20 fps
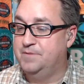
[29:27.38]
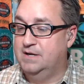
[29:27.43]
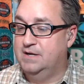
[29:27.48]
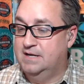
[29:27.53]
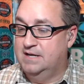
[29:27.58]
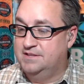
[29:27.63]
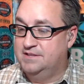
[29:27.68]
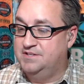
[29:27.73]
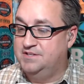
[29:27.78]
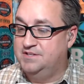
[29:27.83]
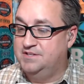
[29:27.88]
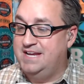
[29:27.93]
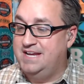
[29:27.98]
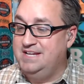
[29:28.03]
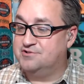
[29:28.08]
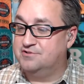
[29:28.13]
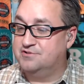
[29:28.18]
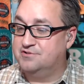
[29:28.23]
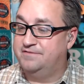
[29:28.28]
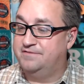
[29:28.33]
The
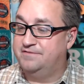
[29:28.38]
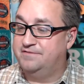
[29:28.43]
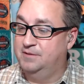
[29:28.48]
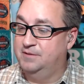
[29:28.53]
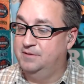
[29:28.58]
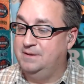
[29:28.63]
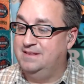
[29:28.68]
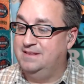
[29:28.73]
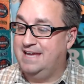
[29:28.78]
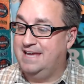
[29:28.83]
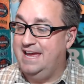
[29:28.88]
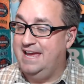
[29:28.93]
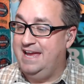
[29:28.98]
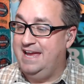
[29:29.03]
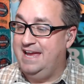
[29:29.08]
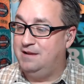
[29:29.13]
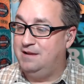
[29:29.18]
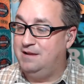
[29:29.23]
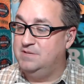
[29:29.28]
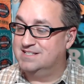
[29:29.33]
danger in flipping the
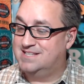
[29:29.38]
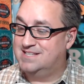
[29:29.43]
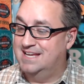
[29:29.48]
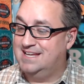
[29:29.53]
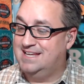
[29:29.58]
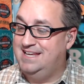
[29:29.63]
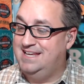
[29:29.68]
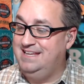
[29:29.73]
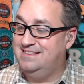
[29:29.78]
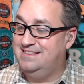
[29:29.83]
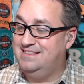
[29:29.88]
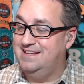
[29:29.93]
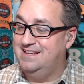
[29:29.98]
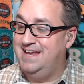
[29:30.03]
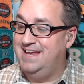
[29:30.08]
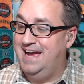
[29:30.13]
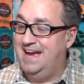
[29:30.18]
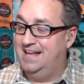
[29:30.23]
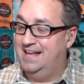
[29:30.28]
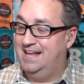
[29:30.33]
game is that Keith and
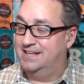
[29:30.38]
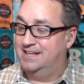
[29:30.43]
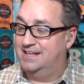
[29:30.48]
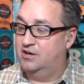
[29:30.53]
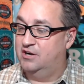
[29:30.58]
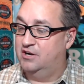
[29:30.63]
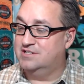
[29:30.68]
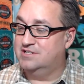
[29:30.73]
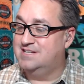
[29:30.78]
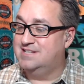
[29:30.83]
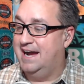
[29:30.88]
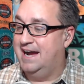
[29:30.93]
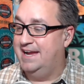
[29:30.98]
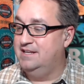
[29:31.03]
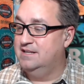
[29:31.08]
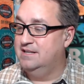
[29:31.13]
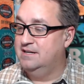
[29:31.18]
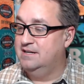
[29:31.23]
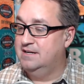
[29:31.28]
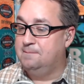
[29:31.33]
Alec are tight,
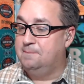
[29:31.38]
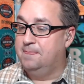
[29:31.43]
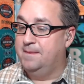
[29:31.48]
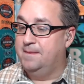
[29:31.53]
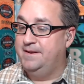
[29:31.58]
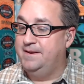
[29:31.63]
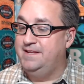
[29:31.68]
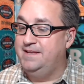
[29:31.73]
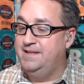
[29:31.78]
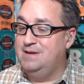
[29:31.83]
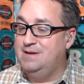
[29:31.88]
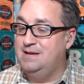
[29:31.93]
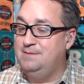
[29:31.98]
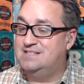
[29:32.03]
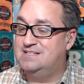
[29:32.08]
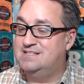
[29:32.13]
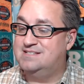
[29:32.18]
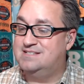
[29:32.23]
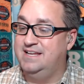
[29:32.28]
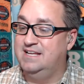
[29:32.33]
and he may be
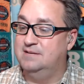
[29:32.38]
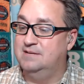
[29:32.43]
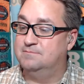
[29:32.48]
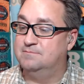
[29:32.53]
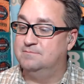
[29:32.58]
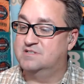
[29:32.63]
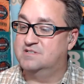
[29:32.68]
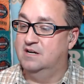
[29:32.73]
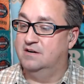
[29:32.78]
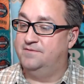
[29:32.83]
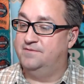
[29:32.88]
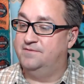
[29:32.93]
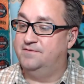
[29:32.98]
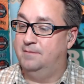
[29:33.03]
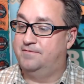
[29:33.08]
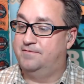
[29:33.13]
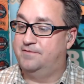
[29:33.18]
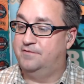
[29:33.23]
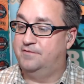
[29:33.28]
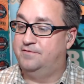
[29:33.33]
setting himself up
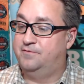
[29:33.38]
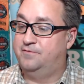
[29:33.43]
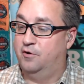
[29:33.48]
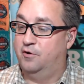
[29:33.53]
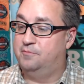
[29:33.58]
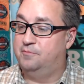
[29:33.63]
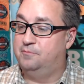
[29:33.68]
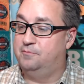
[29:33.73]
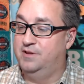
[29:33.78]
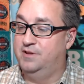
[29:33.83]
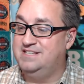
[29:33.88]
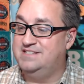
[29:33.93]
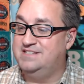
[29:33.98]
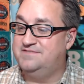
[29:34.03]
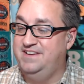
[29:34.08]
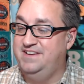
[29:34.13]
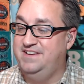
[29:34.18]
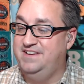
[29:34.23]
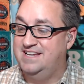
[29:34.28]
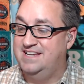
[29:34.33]
for 4th place
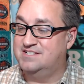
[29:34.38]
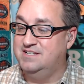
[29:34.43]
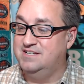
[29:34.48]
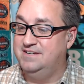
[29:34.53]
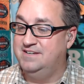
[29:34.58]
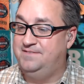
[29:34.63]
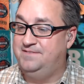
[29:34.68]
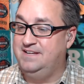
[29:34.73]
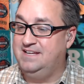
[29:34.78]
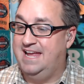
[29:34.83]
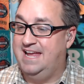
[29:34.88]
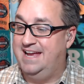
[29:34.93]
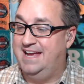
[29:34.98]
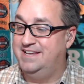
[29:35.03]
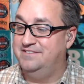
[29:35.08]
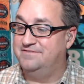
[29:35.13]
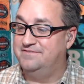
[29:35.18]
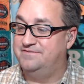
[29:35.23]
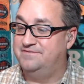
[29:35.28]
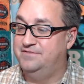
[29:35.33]
finish if he can't
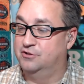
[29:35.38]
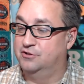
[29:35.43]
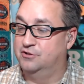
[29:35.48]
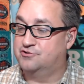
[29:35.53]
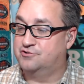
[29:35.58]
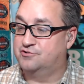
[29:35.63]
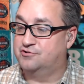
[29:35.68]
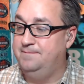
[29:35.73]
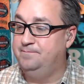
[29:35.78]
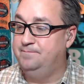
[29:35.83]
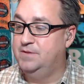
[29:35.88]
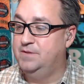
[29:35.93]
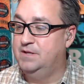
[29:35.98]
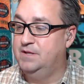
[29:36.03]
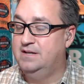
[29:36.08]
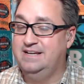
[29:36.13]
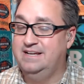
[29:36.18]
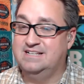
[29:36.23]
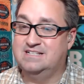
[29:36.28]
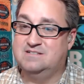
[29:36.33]
infiltrate,
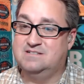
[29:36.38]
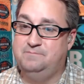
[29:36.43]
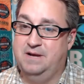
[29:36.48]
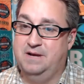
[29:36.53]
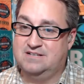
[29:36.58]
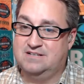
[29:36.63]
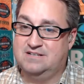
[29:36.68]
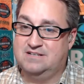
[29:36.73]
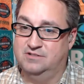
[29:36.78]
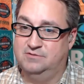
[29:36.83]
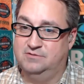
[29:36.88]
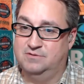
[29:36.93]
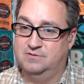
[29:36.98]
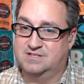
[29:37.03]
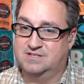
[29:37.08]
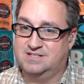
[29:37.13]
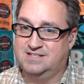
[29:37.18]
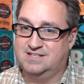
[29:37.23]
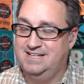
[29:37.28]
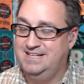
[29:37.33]
especially with
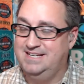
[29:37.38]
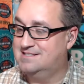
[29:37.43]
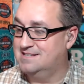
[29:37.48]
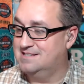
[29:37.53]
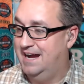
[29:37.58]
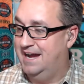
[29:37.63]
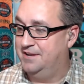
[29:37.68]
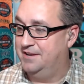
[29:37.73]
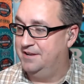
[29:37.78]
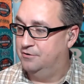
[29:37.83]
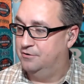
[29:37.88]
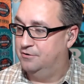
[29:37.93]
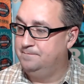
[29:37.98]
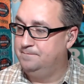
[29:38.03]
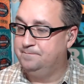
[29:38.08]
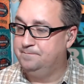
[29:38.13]
Keith's idol.